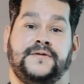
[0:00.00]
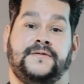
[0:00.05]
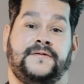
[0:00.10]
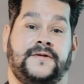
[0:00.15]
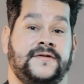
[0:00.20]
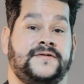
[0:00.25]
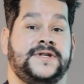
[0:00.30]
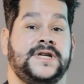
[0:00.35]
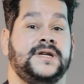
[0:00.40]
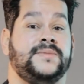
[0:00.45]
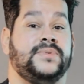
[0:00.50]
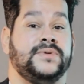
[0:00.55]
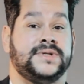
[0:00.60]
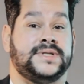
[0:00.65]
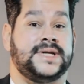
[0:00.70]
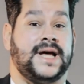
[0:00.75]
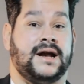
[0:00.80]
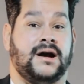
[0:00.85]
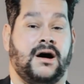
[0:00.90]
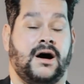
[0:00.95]
you fifteen
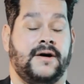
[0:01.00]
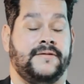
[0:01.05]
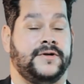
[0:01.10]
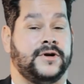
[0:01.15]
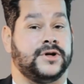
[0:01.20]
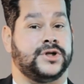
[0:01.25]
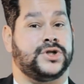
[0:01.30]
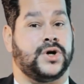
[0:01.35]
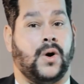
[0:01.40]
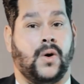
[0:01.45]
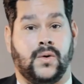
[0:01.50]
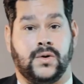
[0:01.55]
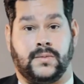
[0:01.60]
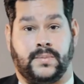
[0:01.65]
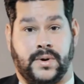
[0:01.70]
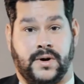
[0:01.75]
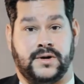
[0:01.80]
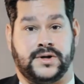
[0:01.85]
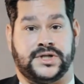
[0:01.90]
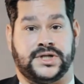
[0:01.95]
percent off your total
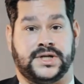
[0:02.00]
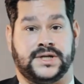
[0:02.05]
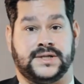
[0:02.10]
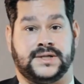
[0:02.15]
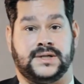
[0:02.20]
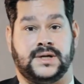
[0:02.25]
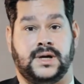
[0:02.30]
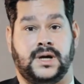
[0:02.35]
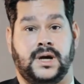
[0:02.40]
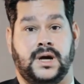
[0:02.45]
purchase.